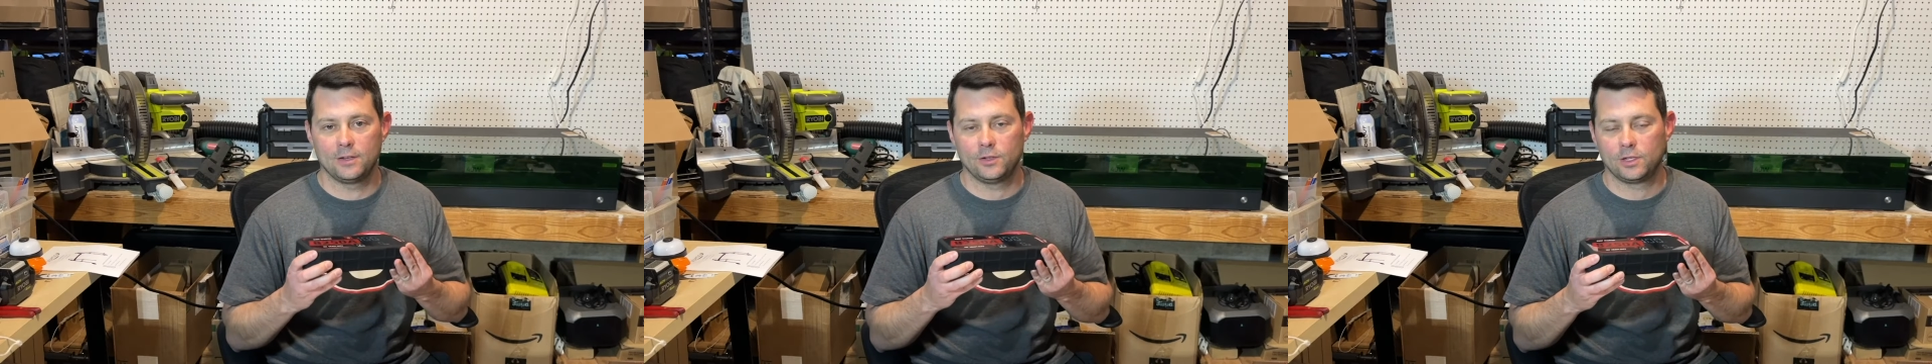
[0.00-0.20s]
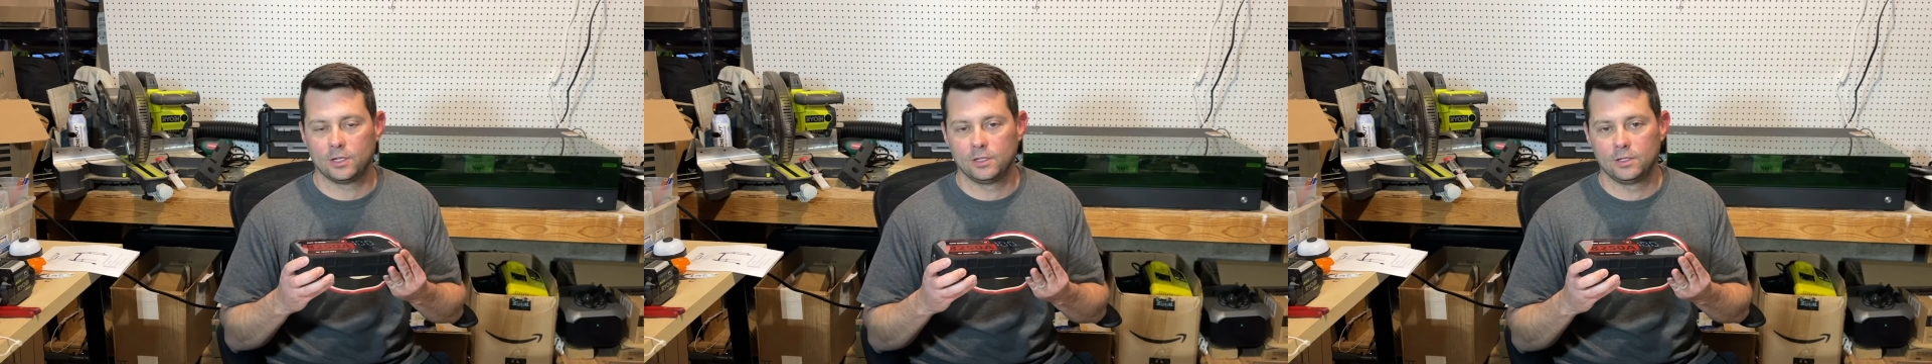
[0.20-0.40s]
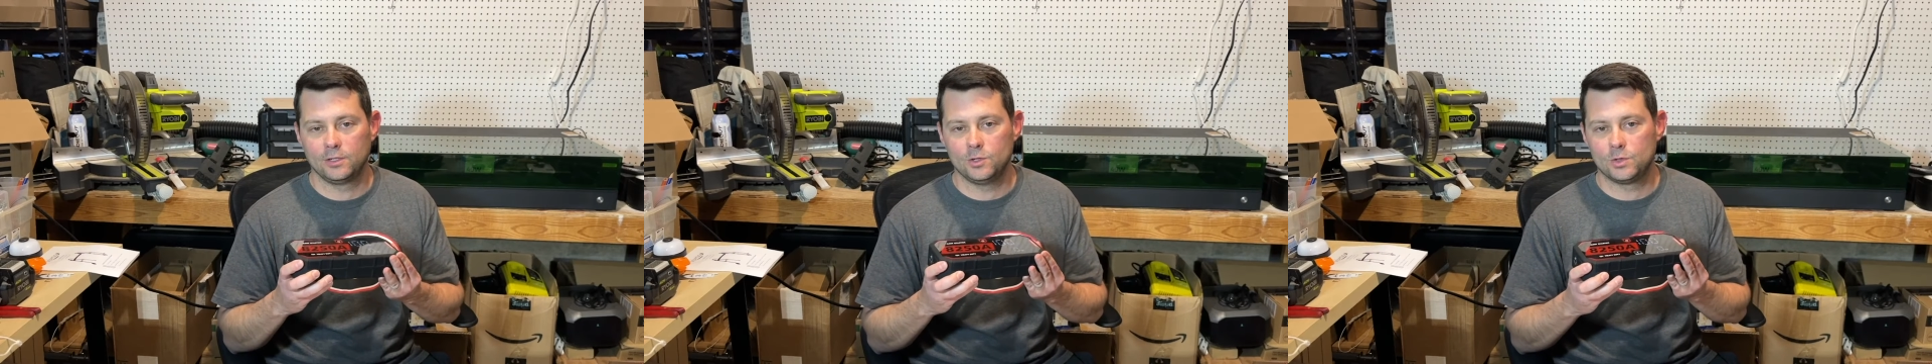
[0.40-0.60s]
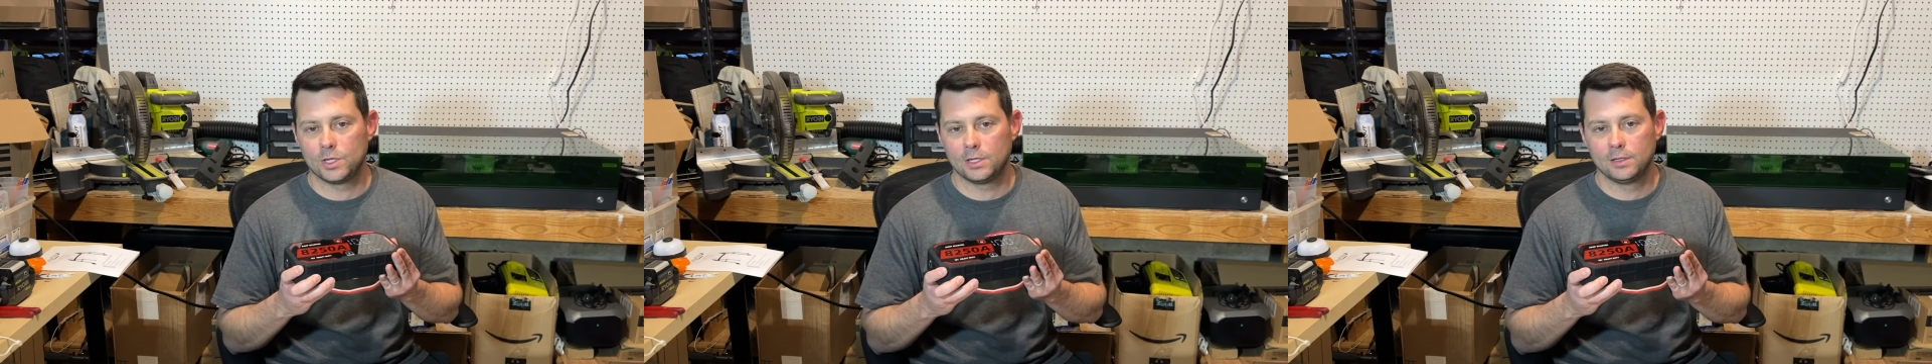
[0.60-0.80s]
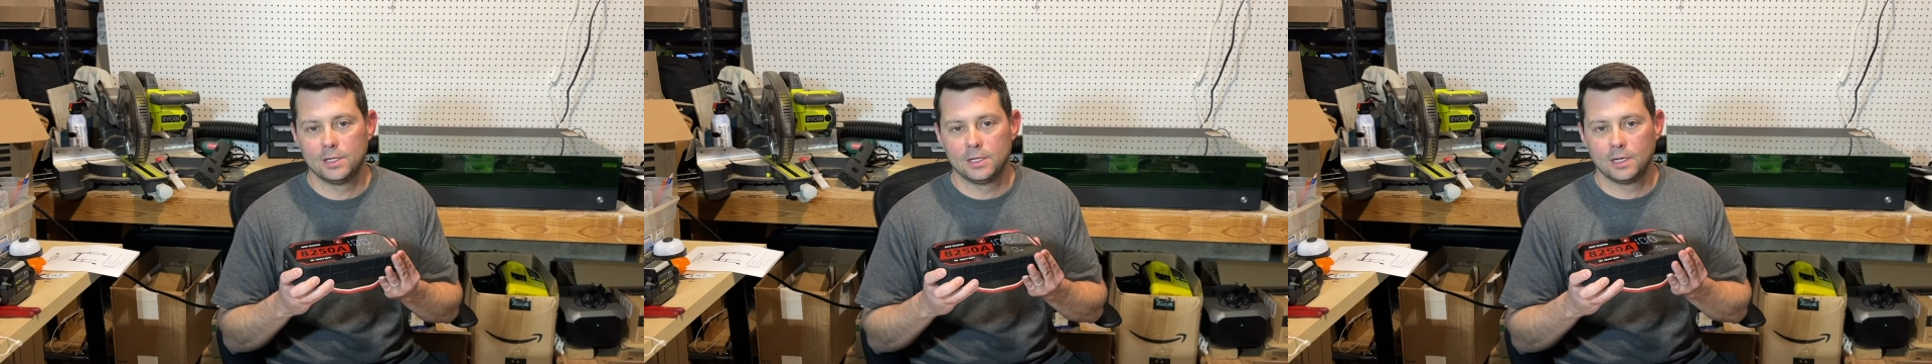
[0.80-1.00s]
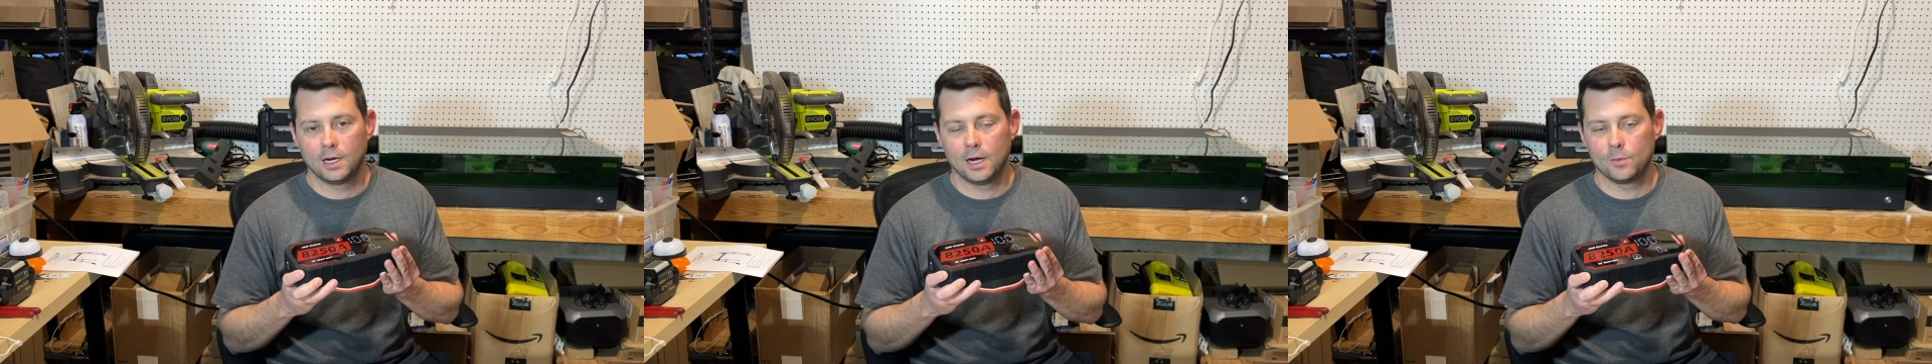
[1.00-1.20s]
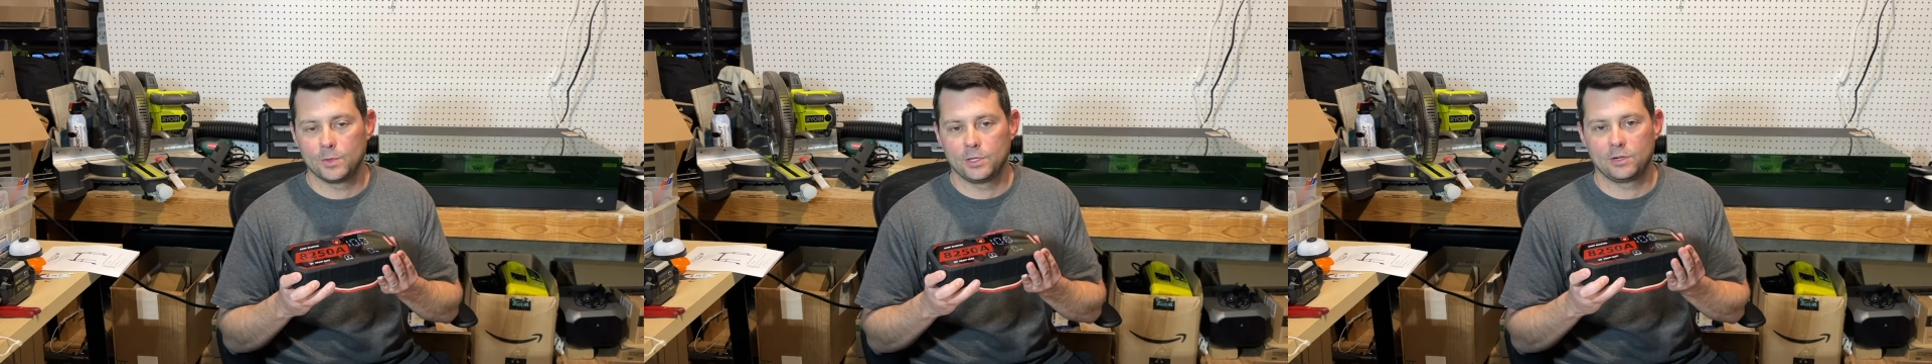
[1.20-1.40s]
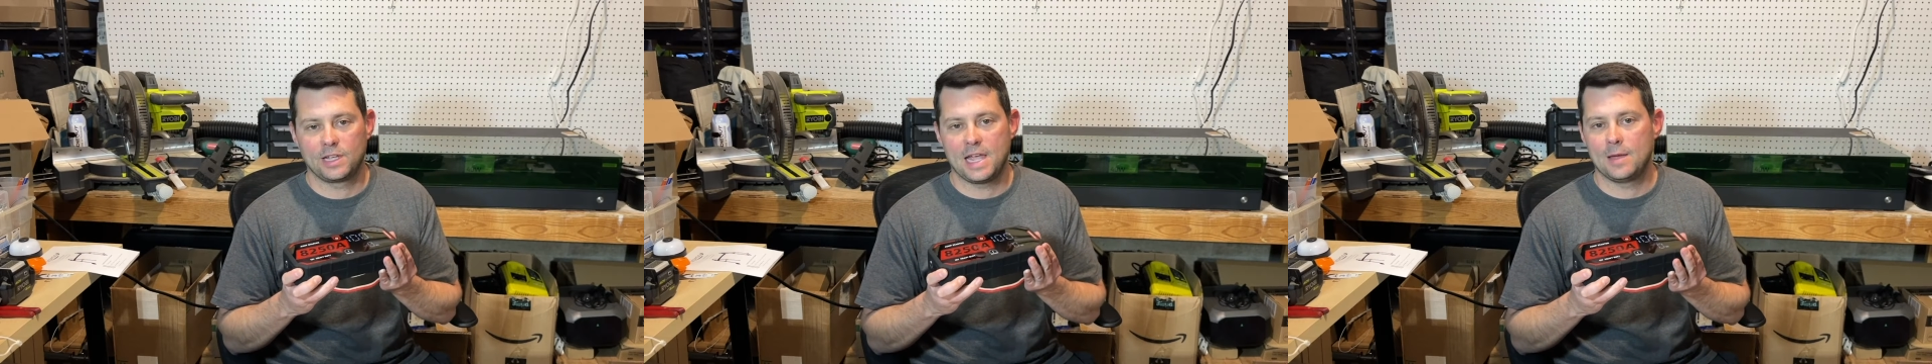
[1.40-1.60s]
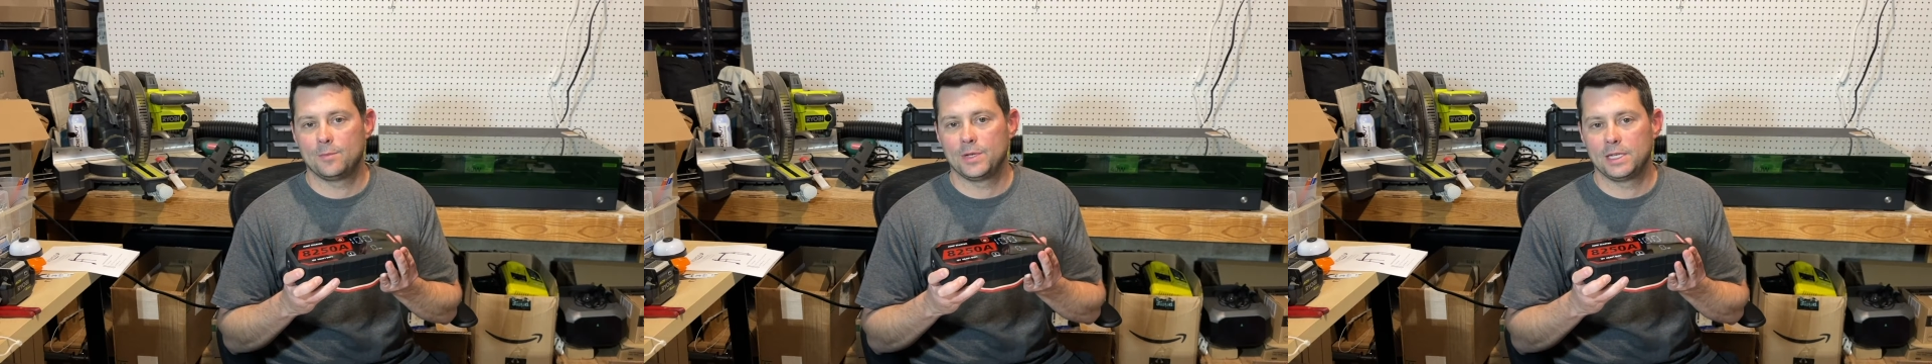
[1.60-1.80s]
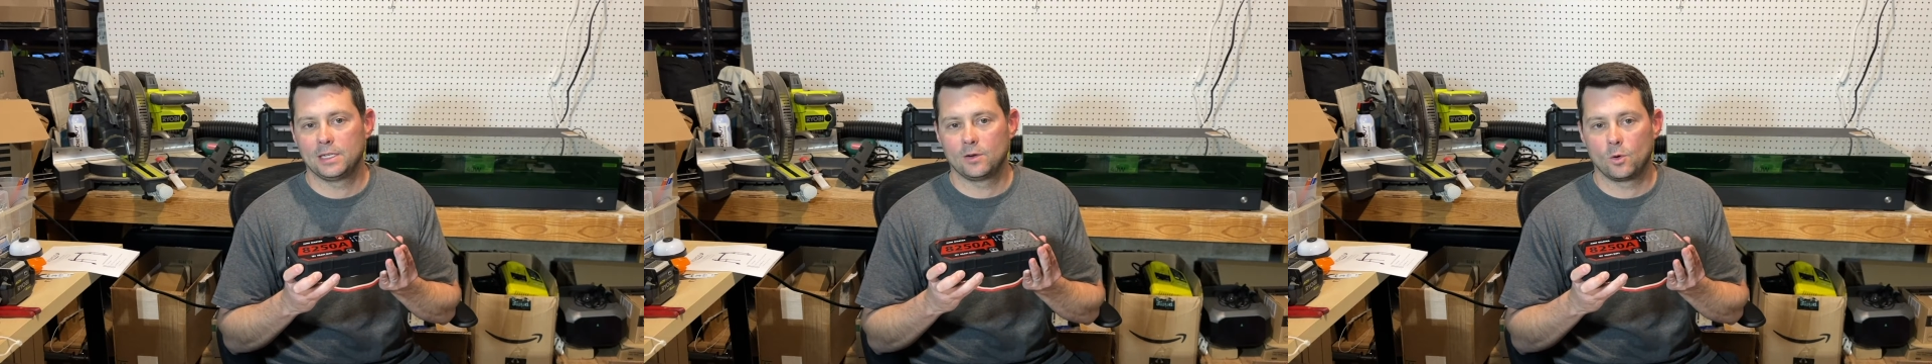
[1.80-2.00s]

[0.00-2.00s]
you can use it when you're camping,